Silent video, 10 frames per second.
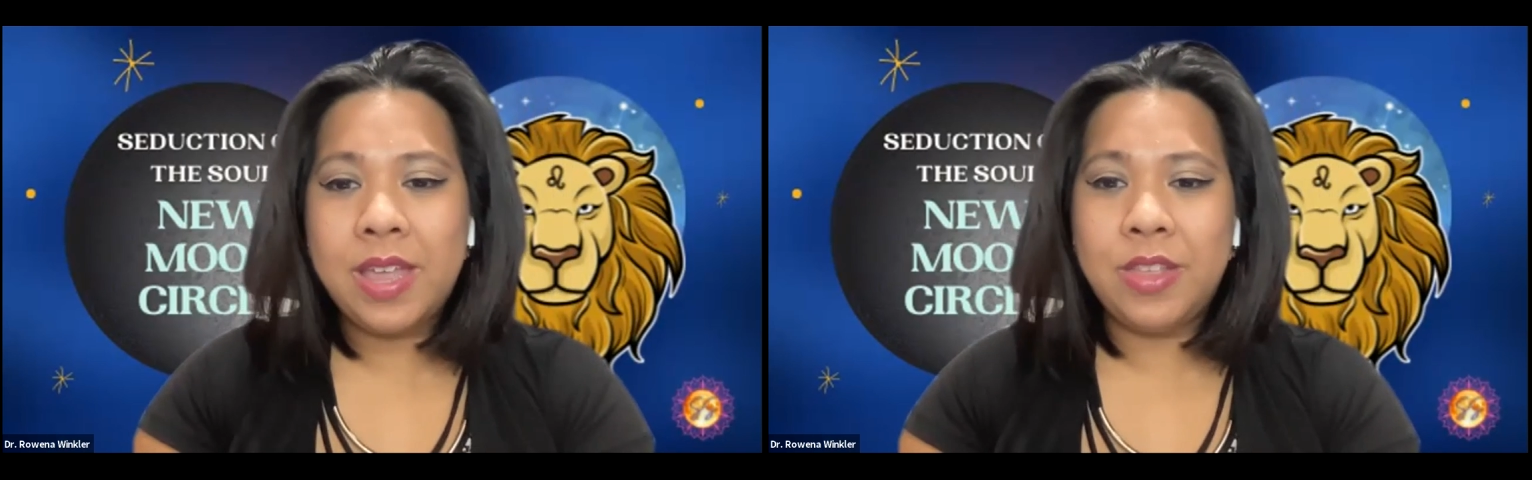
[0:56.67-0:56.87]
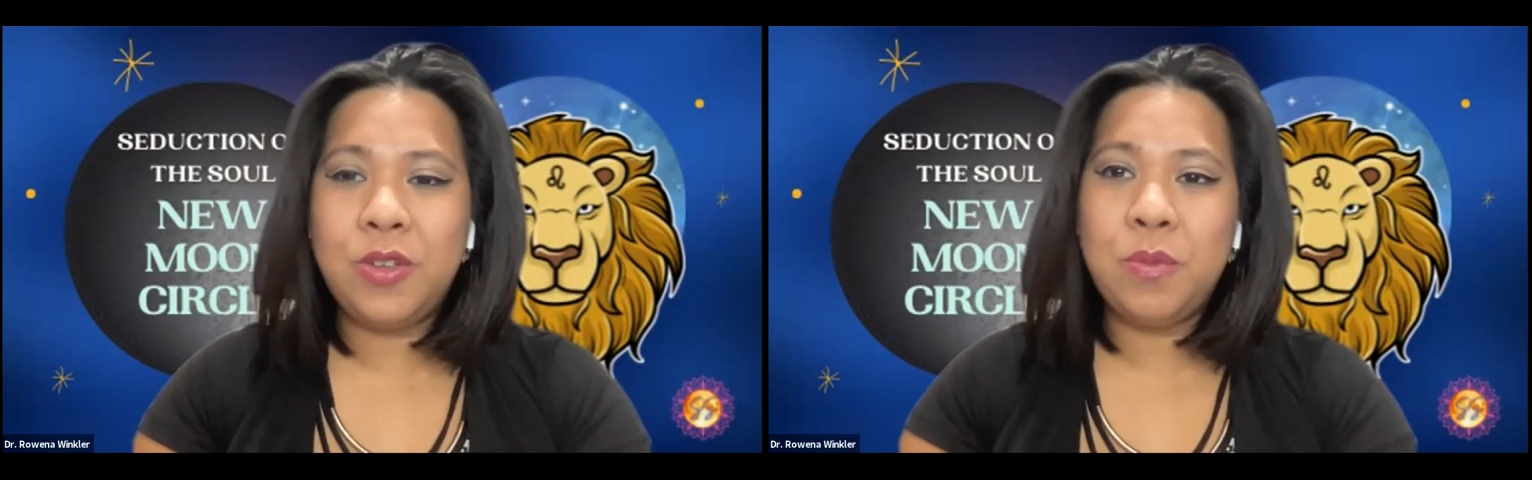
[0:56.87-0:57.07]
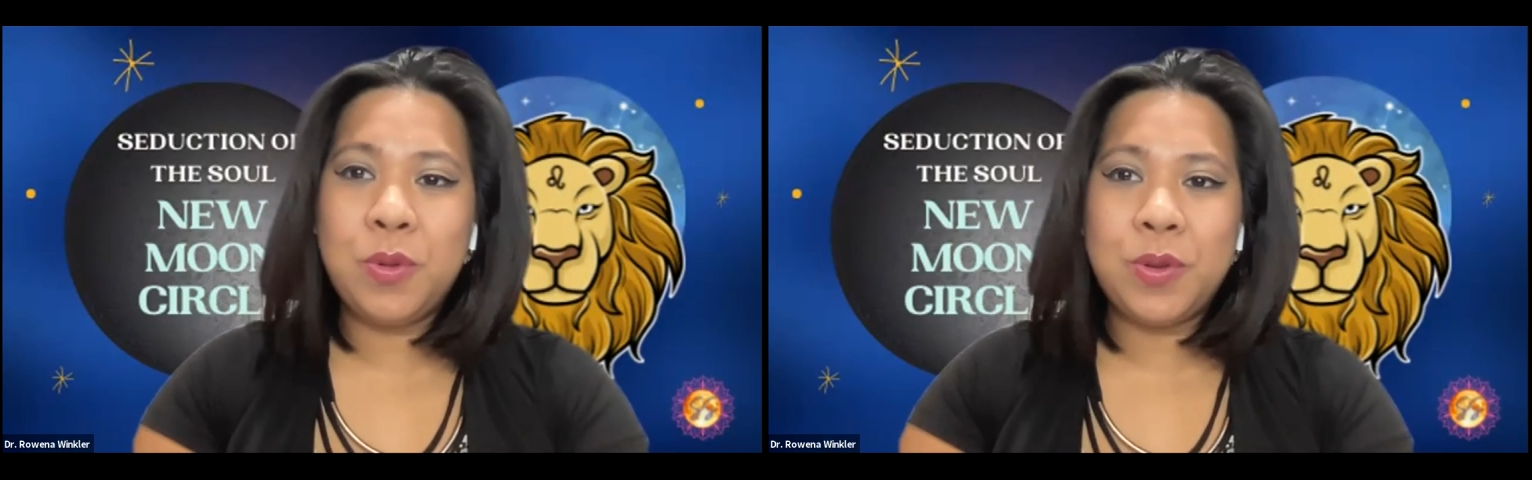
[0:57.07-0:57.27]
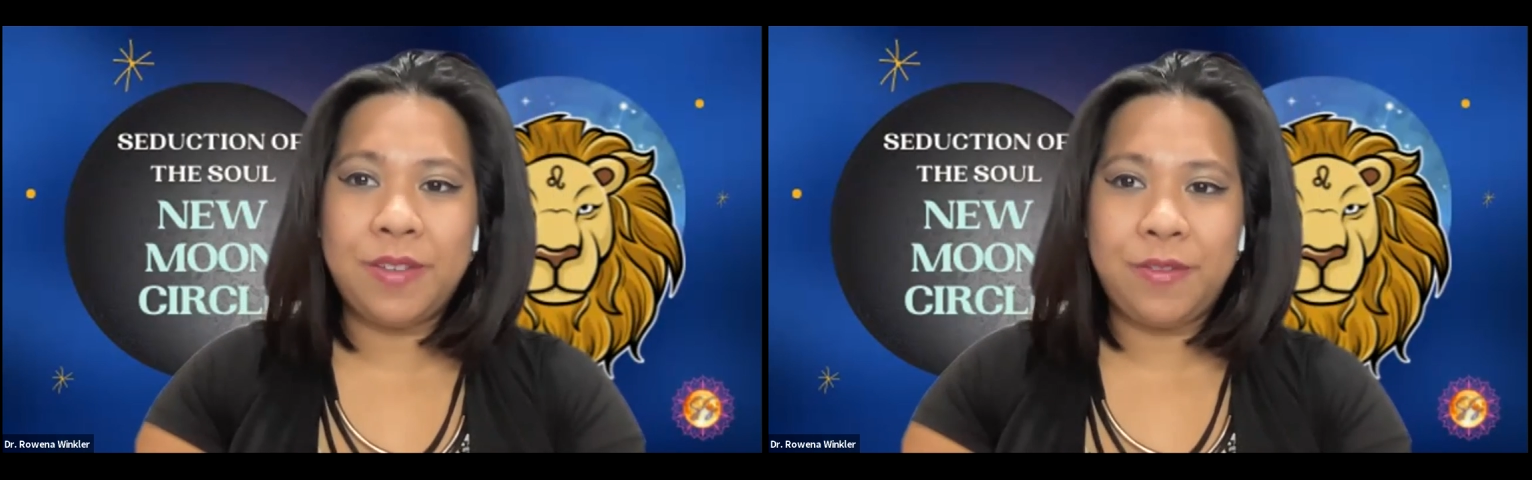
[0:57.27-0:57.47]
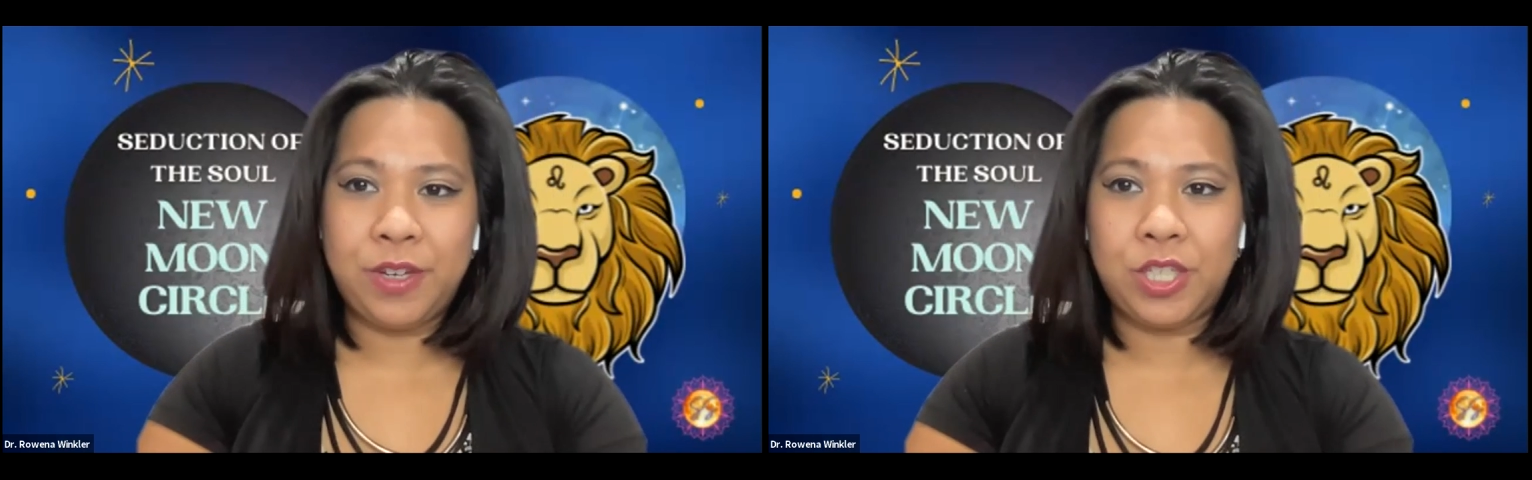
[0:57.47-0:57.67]
The new moon
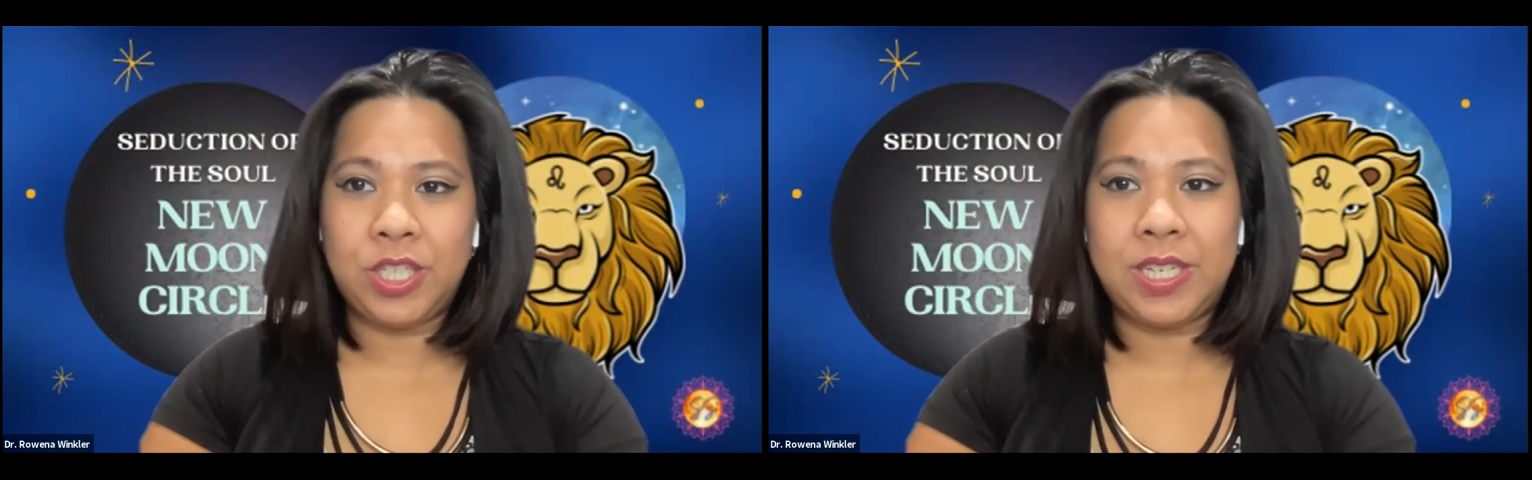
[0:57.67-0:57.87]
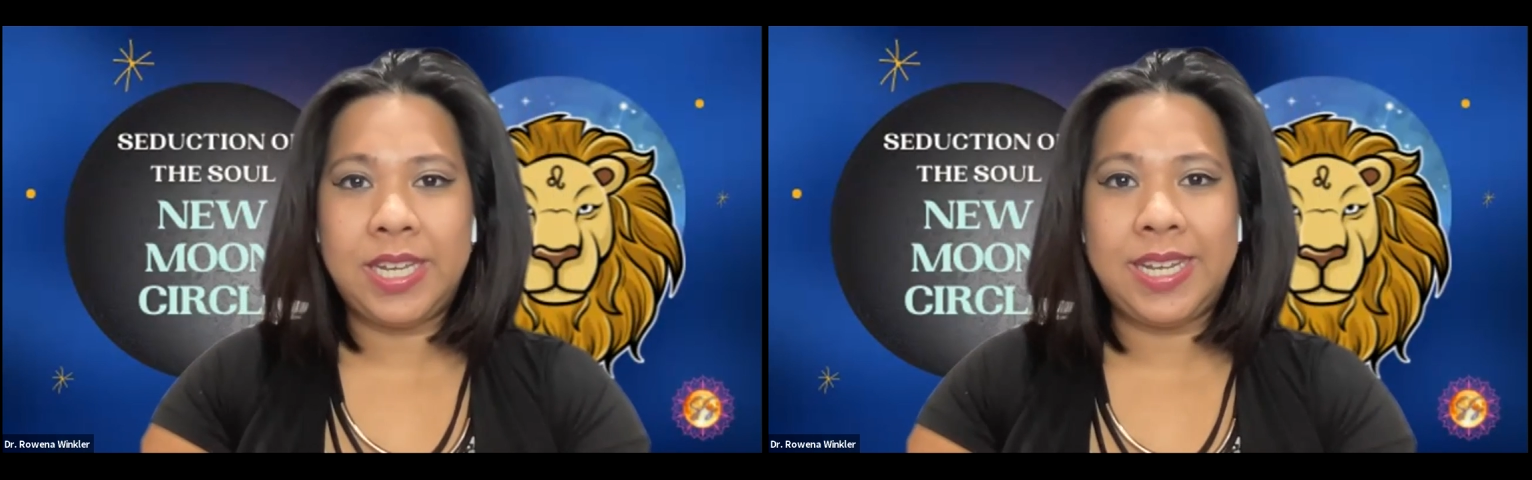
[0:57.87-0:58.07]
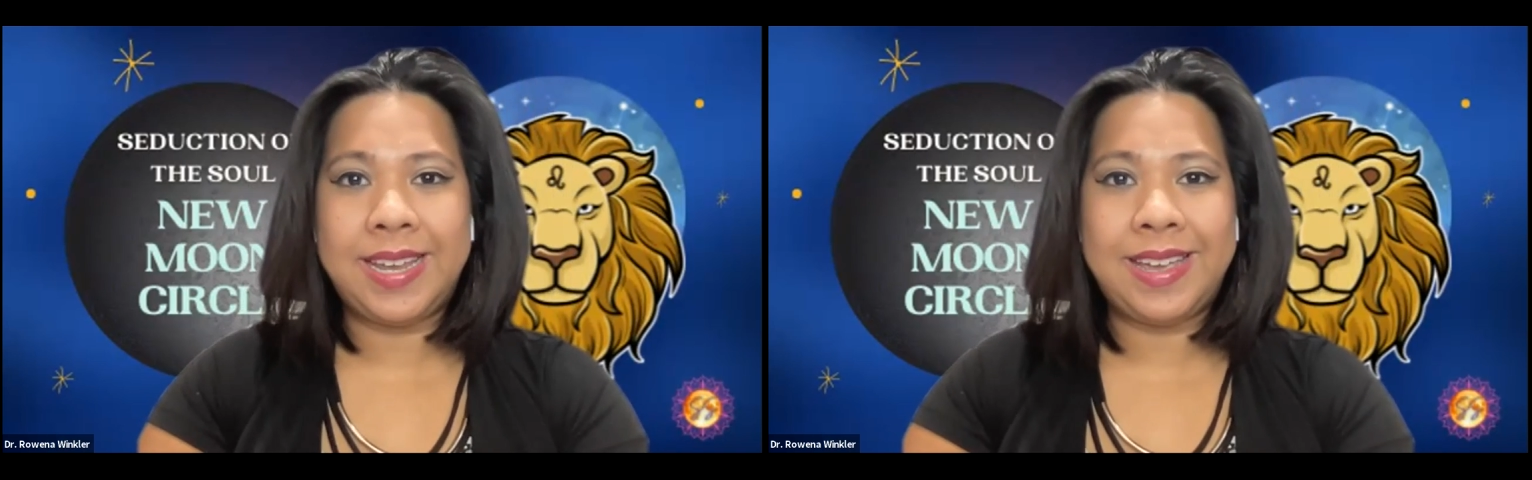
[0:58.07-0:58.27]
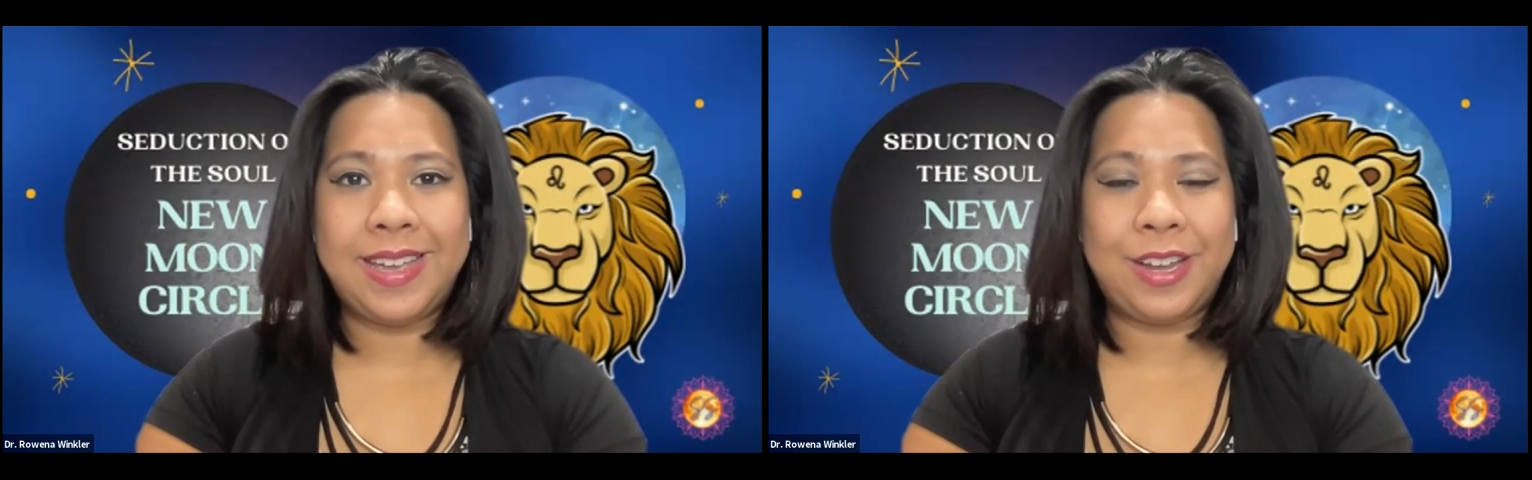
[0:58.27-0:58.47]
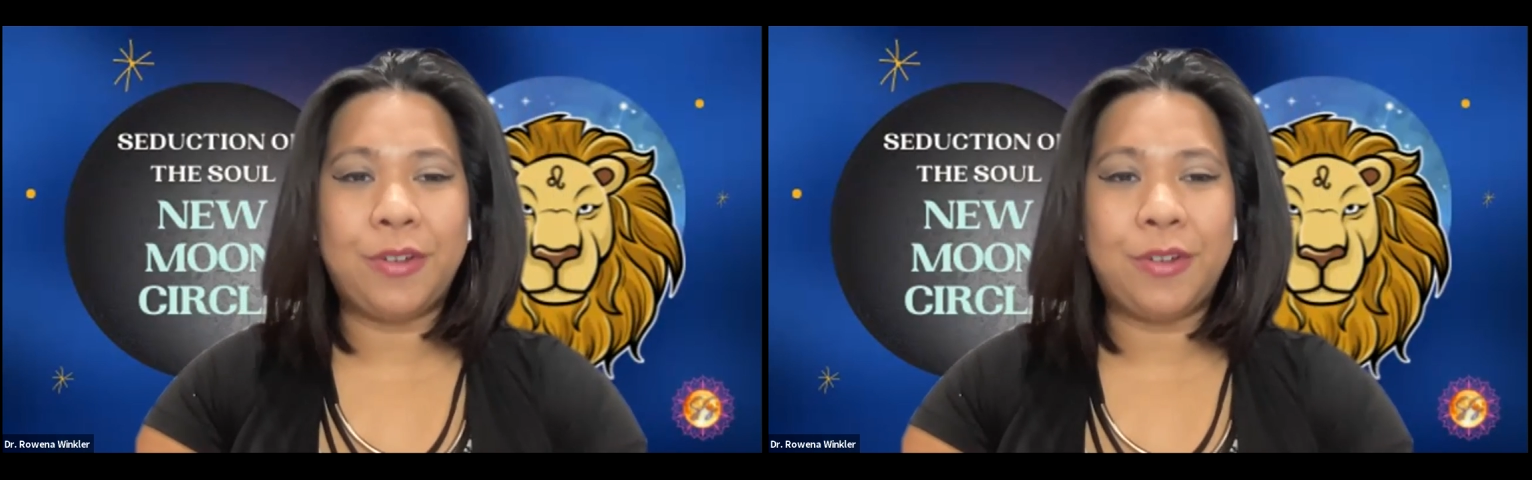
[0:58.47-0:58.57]
officially